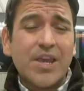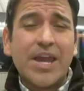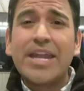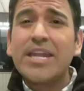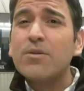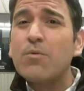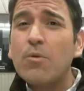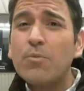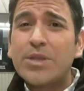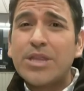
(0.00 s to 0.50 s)

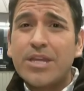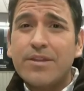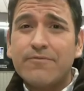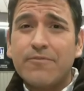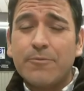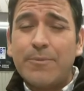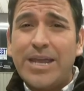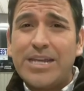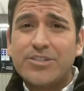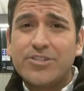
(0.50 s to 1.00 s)
Anyone with
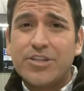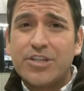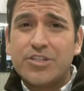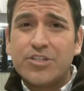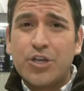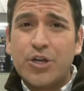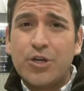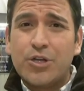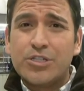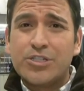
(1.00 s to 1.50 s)
information is
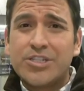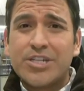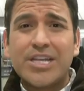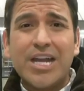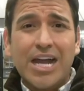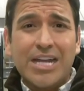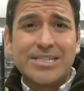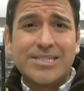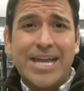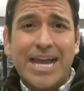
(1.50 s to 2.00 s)
urged to
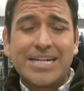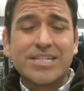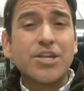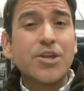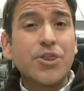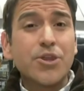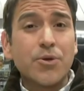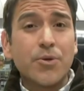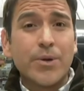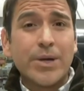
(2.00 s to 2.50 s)
contact
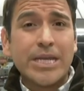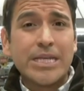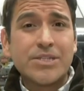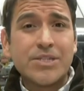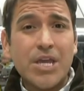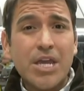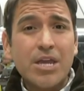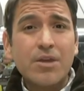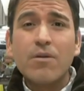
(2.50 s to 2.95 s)
authorities.